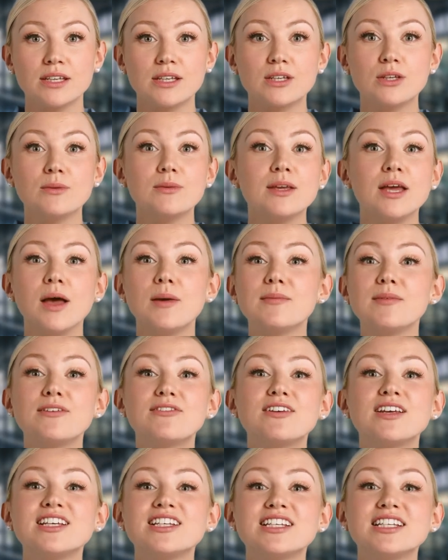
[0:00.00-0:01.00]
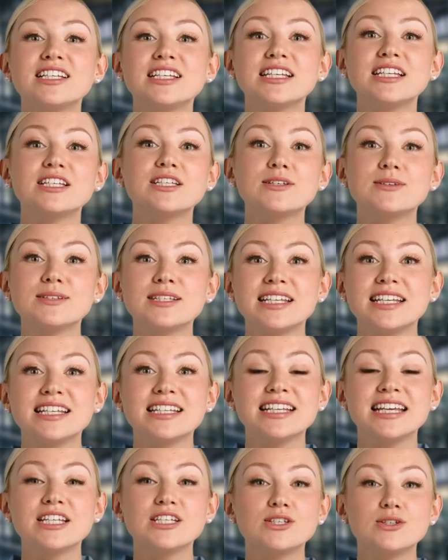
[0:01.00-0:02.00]
You'll become proficient in using
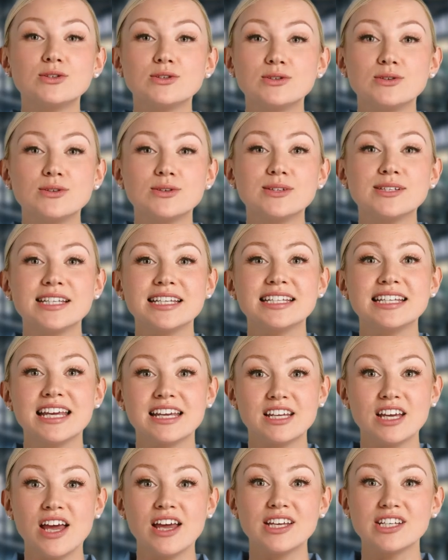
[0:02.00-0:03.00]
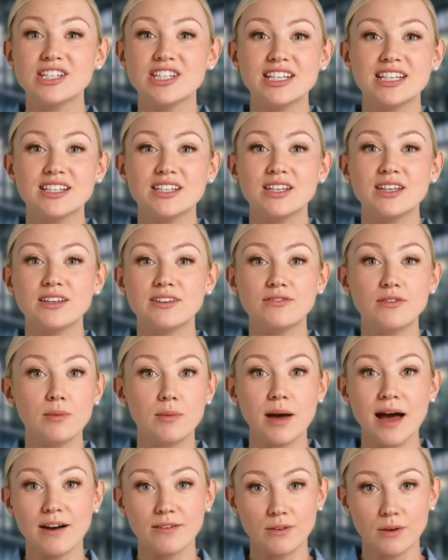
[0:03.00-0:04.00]
essential tools and technologies for
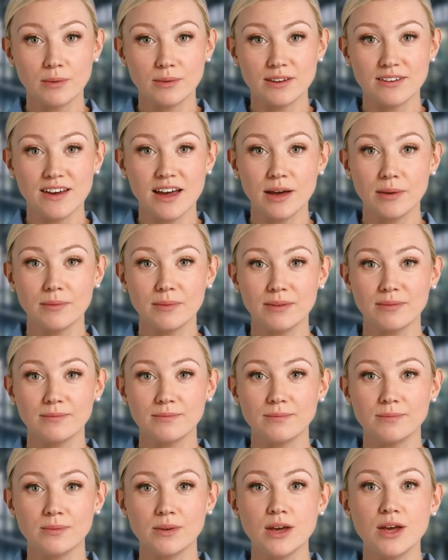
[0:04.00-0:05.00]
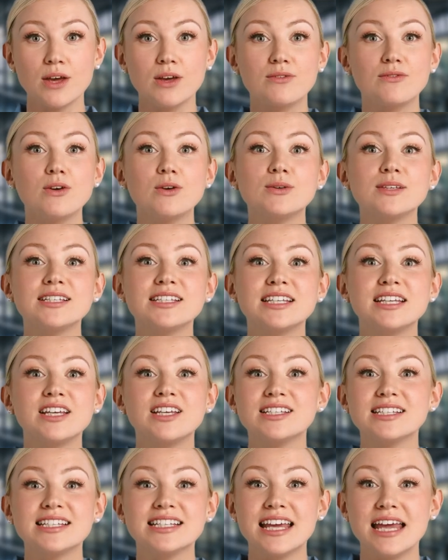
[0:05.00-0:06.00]
platform development, focusing
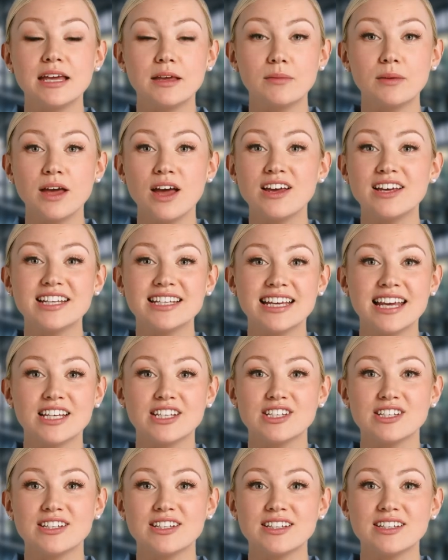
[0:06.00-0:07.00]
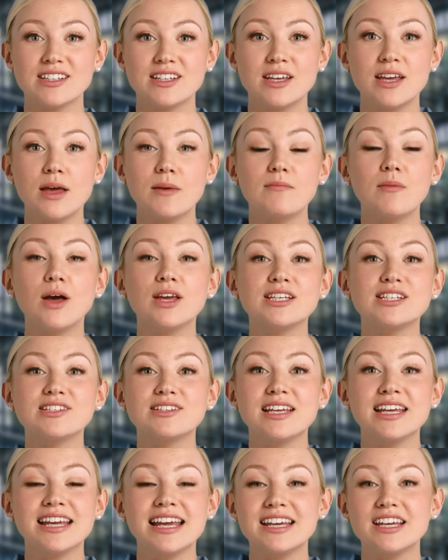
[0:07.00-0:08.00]
on scalable architectures,
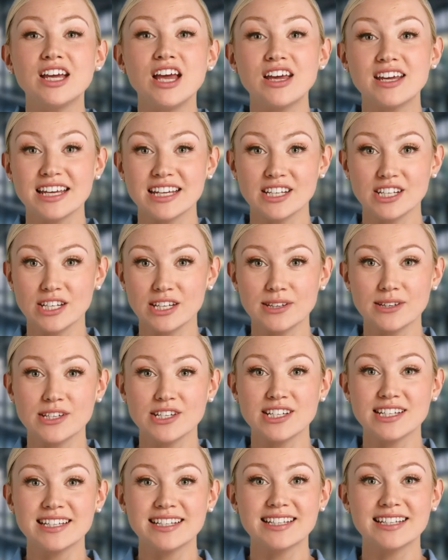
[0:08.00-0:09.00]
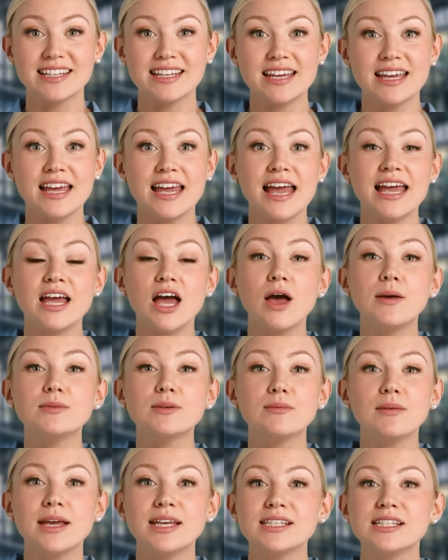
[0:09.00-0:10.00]
monitoring and logging solutions, and
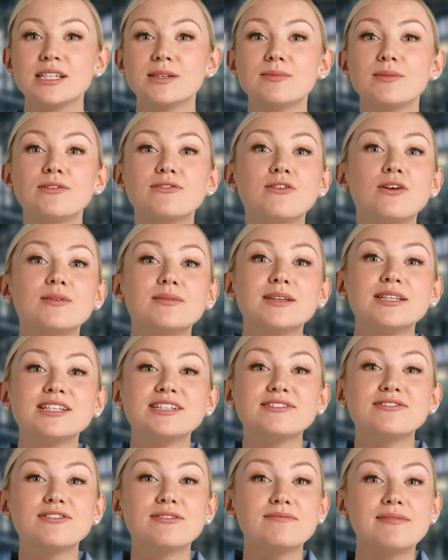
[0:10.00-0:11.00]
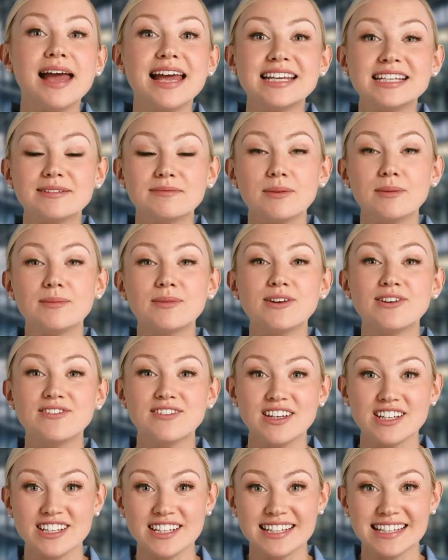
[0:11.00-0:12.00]
optimizing performance for maximum
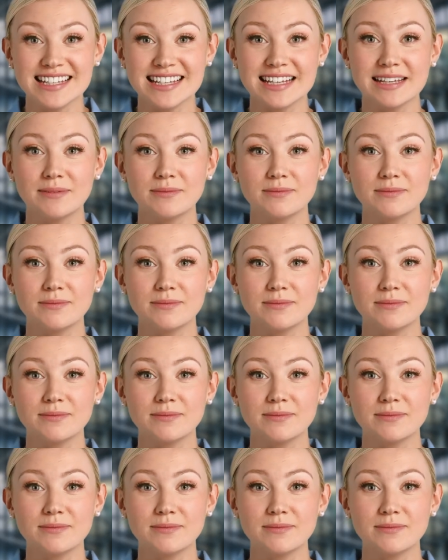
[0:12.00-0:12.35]
efficiency.